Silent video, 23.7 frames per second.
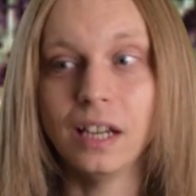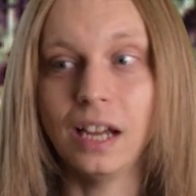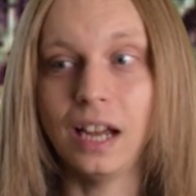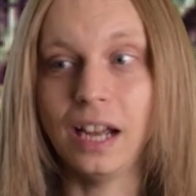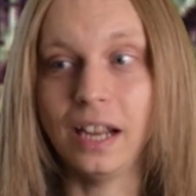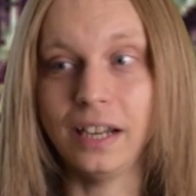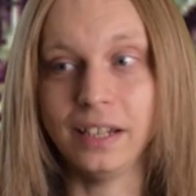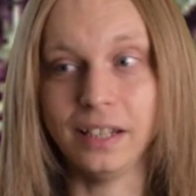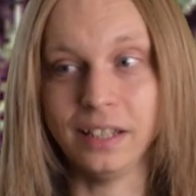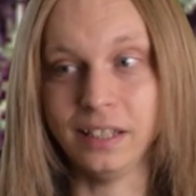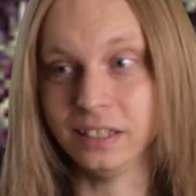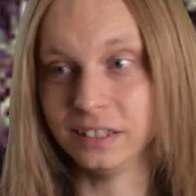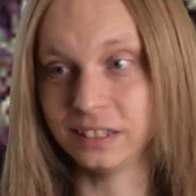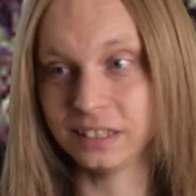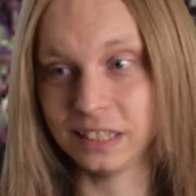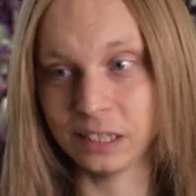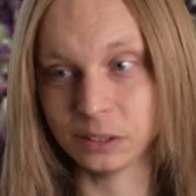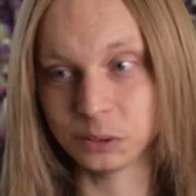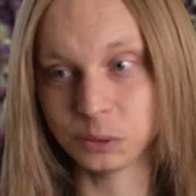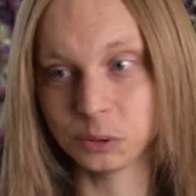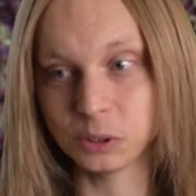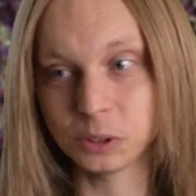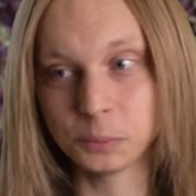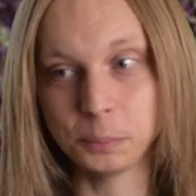and then it's
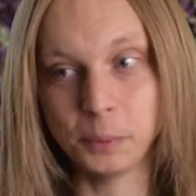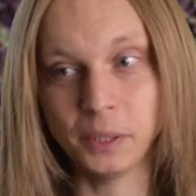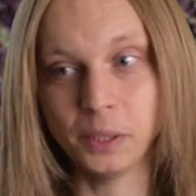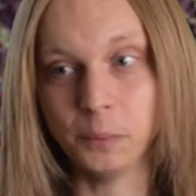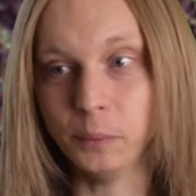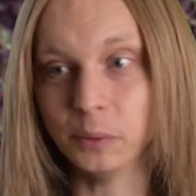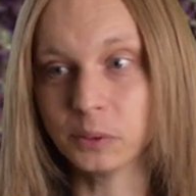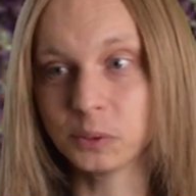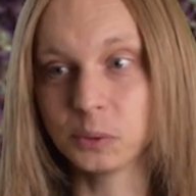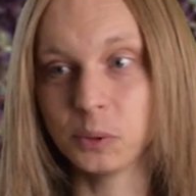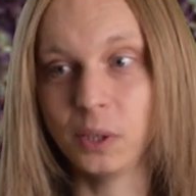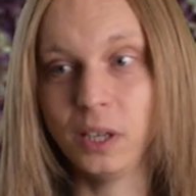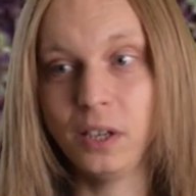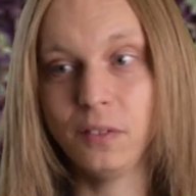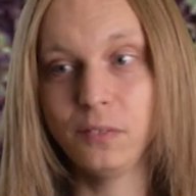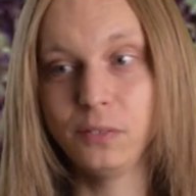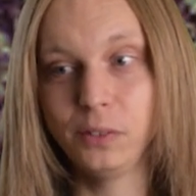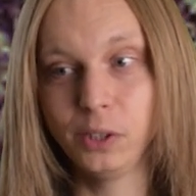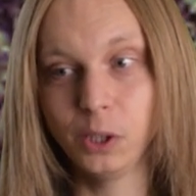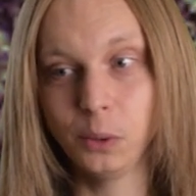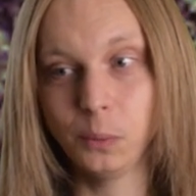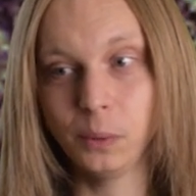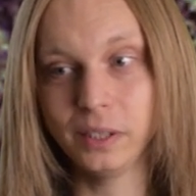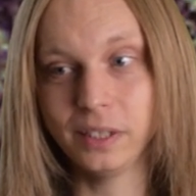down to a spinning wheel. So I have
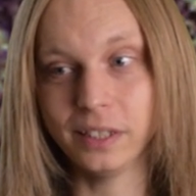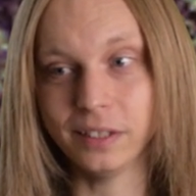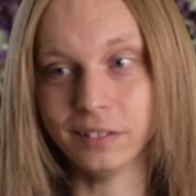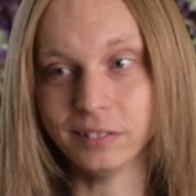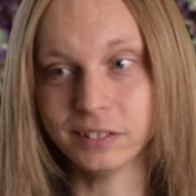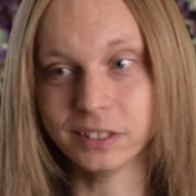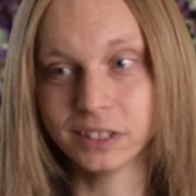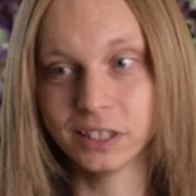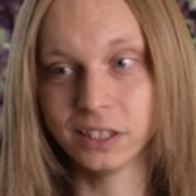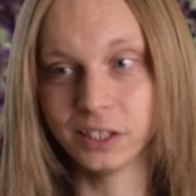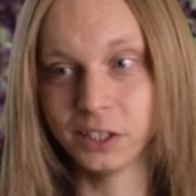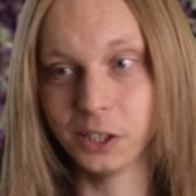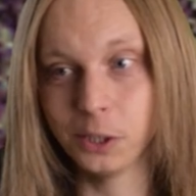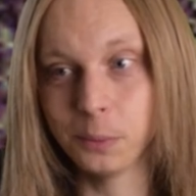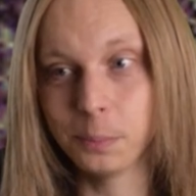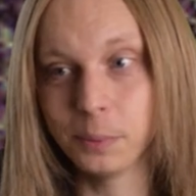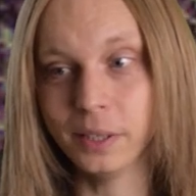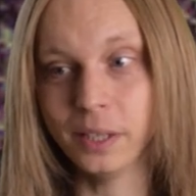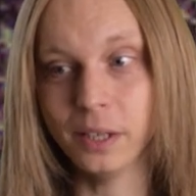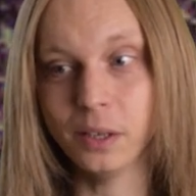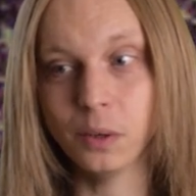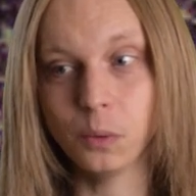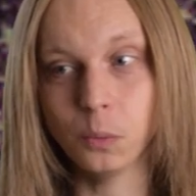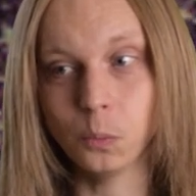no idea until I open
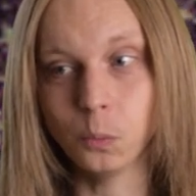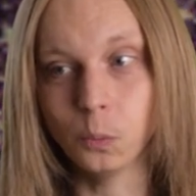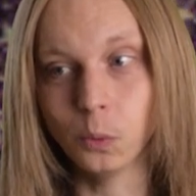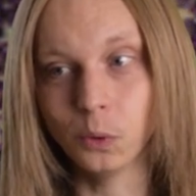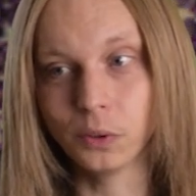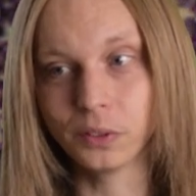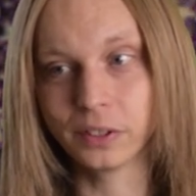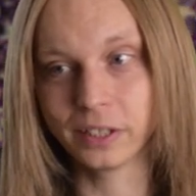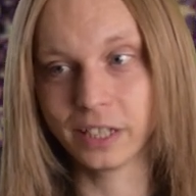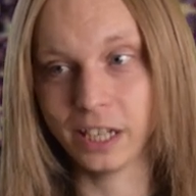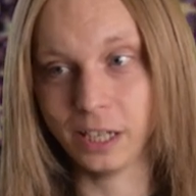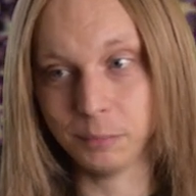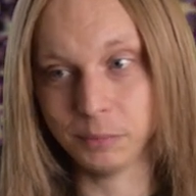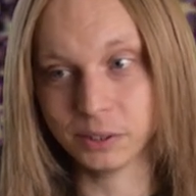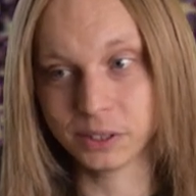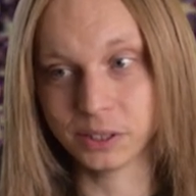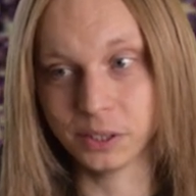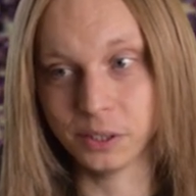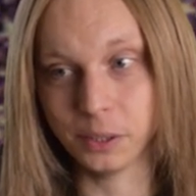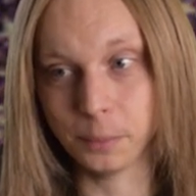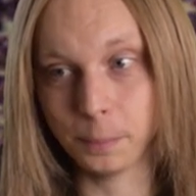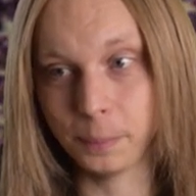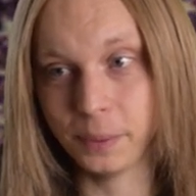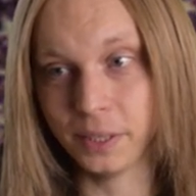it what the game is
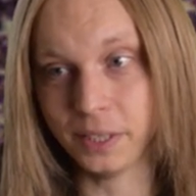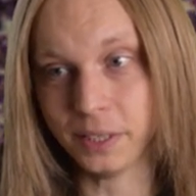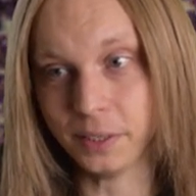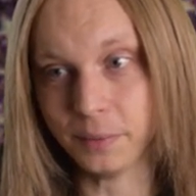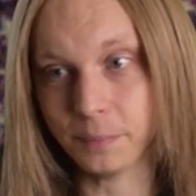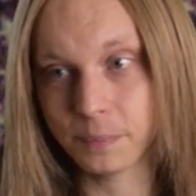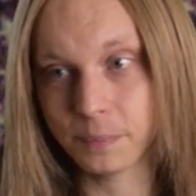going to be.